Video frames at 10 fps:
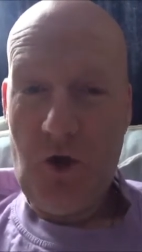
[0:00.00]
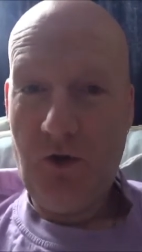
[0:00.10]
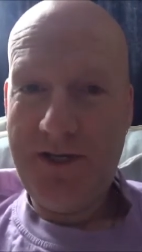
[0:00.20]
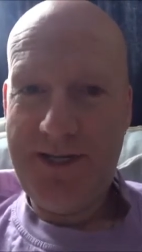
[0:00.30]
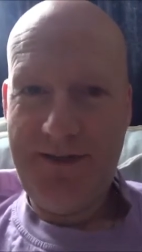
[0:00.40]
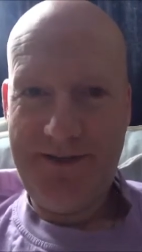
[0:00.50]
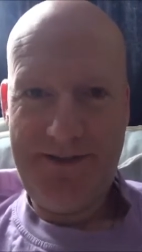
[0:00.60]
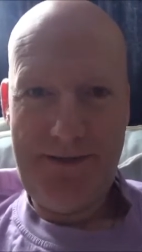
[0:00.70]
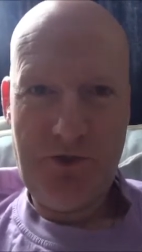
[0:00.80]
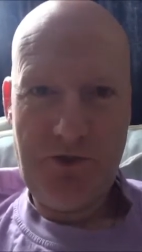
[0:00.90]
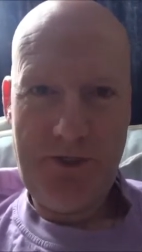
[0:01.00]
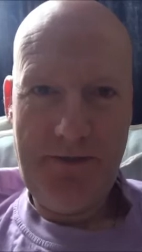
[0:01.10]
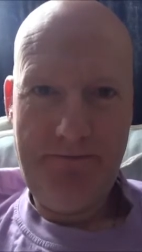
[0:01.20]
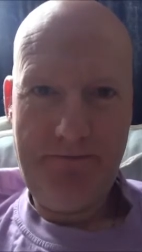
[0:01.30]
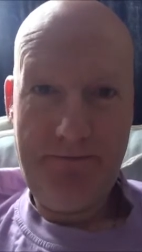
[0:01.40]
Holkin
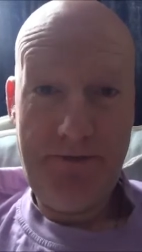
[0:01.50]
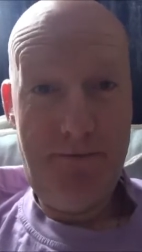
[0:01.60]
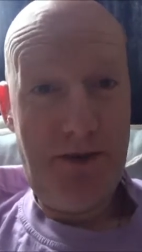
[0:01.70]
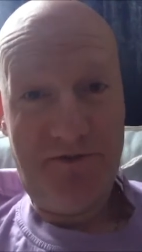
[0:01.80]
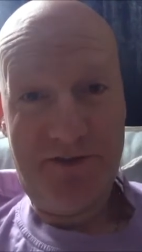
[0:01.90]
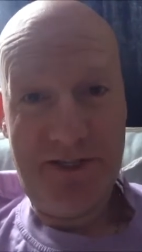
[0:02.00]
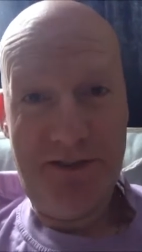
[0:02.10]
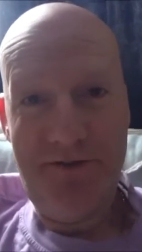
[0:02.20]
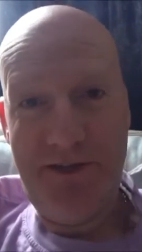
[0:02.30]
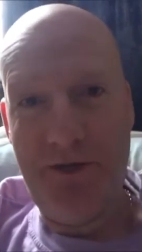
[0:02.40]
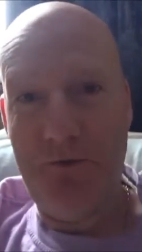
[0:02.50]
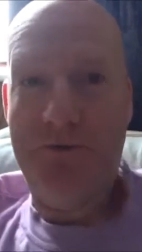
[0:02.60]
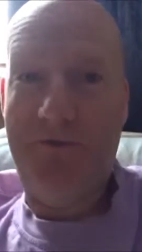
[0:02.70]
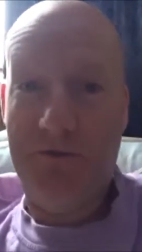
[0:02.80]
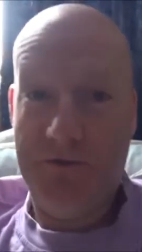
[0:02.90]
Cemetery. You may have seen the
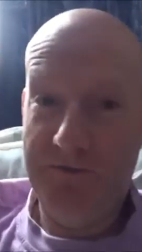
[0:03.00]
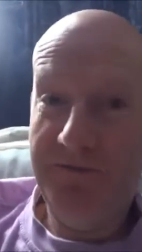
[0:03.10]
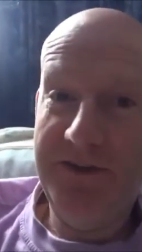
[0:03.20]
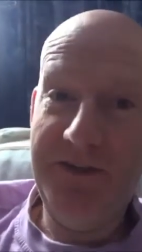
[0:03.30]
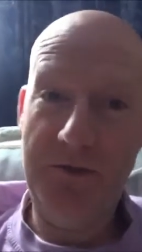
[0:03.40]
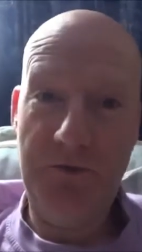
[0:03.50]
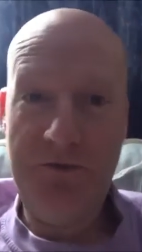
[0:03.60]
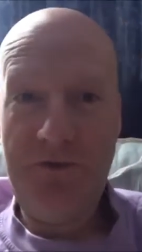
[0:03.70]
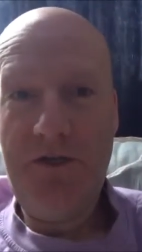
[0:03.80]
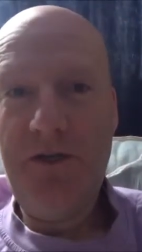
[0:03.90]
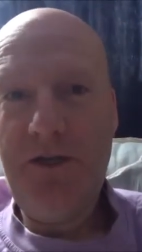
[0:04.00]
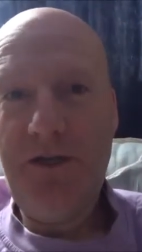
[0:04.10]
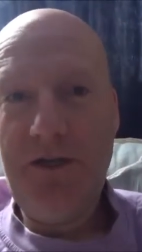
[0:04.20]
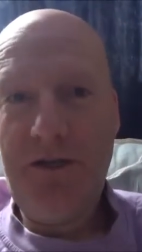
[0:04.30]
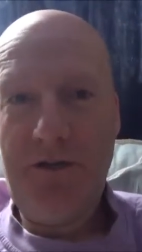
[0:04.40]
videos, I've got some videos
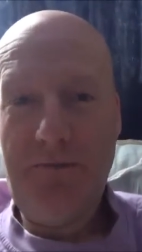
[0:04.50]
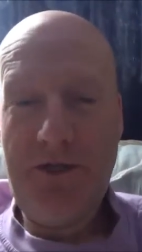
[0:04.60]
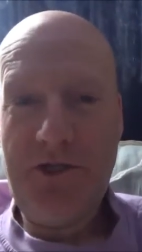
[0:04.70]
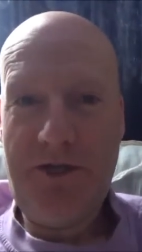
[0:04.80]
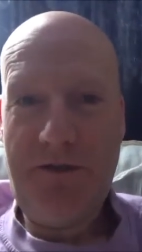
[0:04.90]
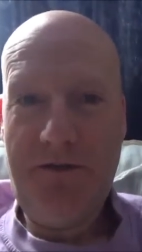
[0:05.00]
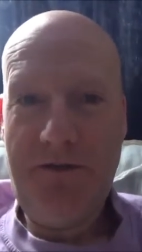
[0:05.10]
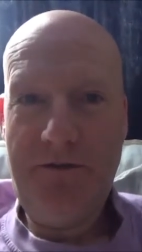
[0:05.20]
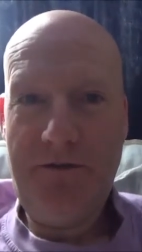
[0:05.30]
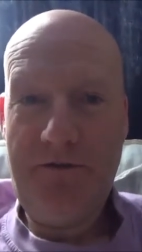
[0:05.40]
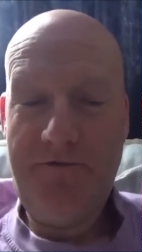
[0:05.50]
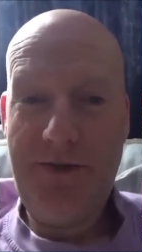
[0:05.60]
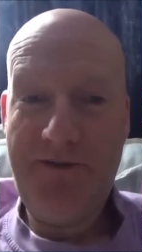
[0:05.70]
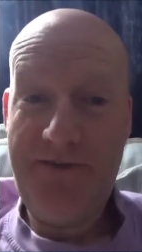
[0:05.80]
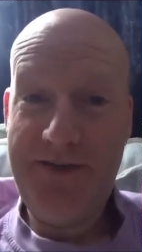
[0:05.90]
on my channel
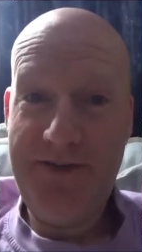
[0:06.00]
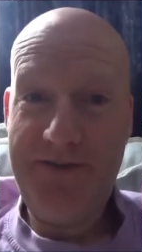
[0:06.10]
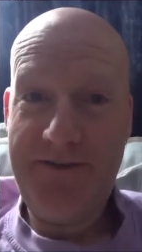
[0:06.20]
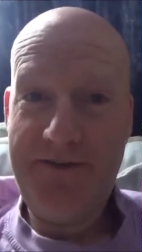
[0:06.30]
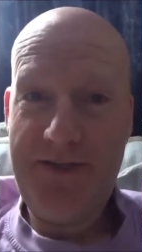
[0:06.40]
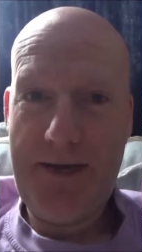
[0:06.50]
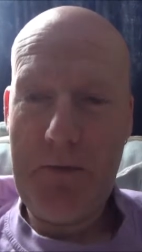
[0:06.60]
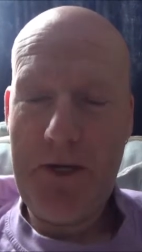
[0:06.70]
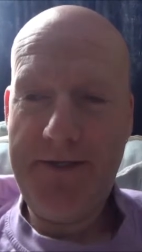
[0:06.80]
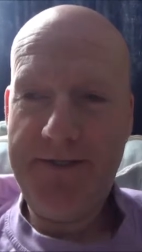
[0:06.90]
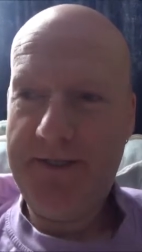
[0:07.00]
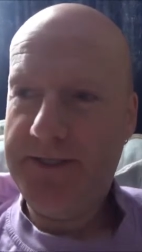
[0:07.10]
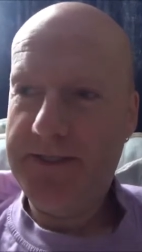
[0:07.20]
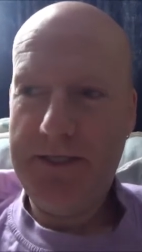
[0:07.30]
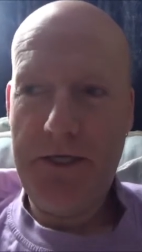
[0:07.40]
of my visits to that place
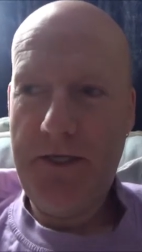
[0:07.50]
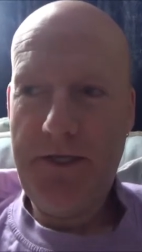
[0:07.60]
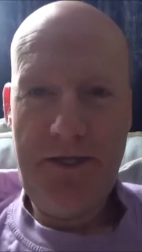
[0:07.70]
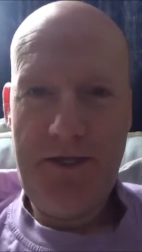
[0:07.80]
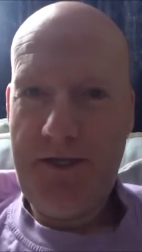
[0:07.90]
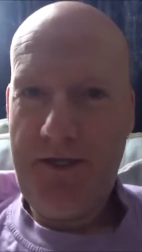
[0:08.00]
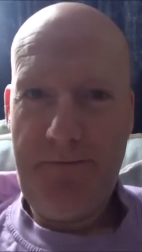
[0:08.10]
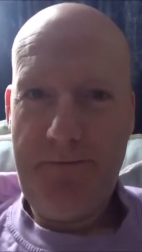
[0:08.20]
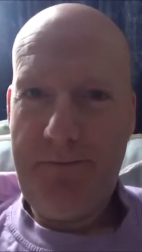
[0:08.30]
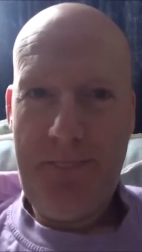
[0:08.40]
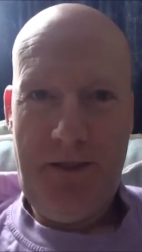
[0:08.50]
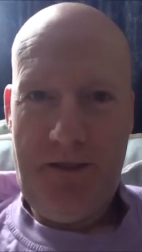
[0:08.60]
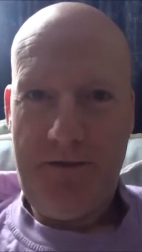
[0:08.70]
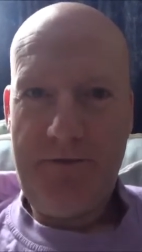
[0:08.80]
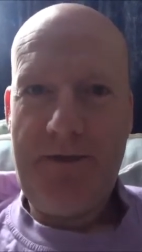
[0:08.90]
and I tell you
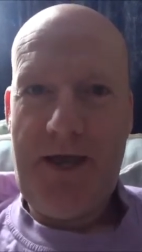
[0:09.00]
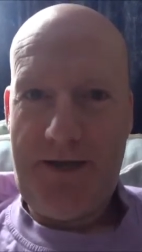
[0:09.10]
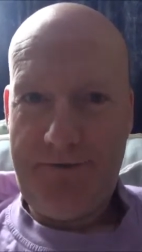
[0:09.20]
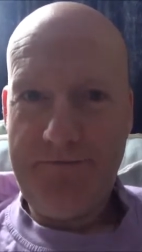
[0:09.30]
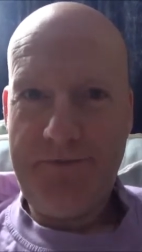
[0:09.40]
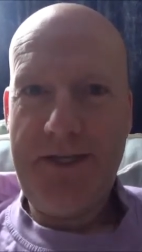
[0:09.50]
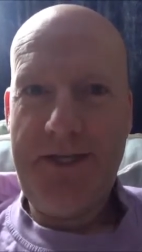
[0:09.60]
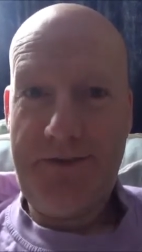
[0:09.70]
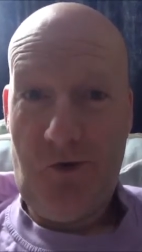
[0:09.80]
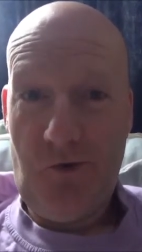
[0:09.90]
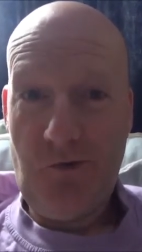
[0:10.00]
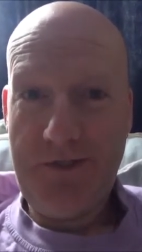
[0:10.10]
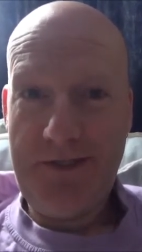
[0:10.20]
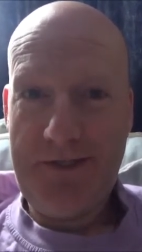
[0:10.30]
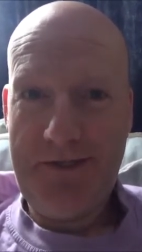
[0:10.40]
that is
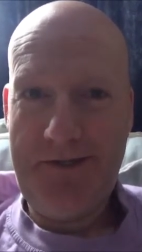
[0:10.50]
haunted